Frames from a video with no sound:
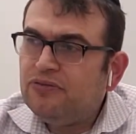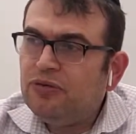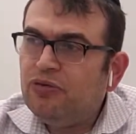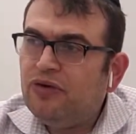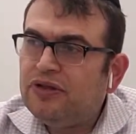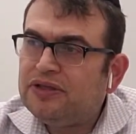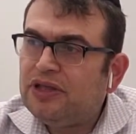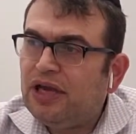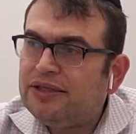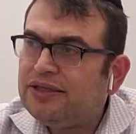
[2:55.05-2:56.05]
We move on to
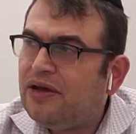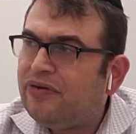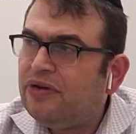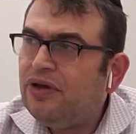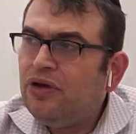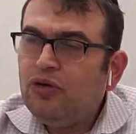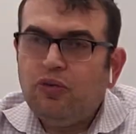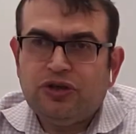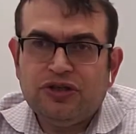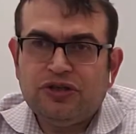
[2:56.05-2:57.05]
slide 7,
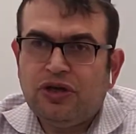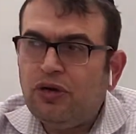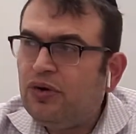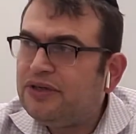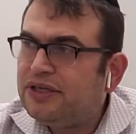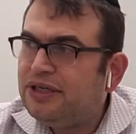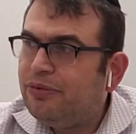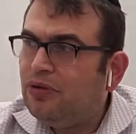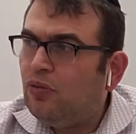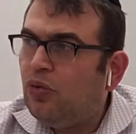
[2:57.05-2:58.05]
which is known as
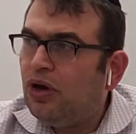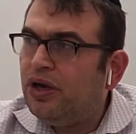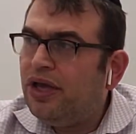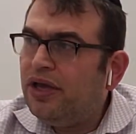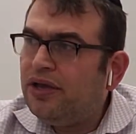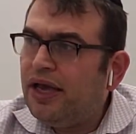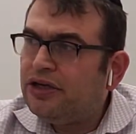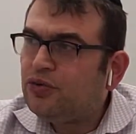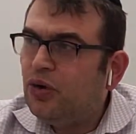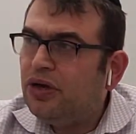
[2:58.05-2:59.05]
Exhibit
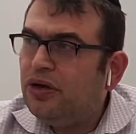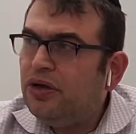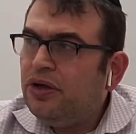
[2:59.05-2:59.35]
1-1.